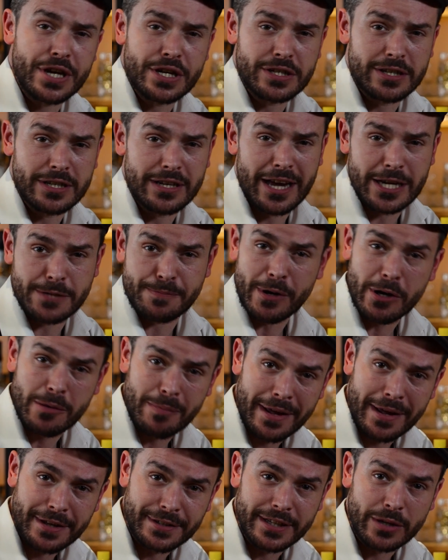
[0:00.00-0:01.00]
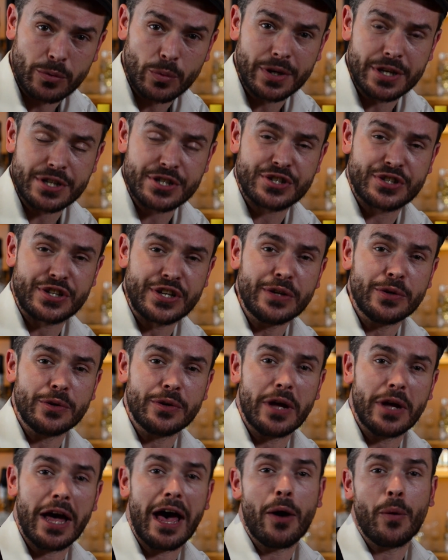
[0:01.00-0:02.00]
actually experimenting with a
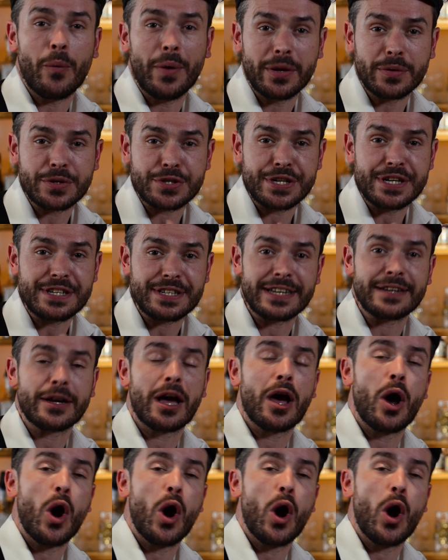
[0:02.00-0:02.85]
still when he was heating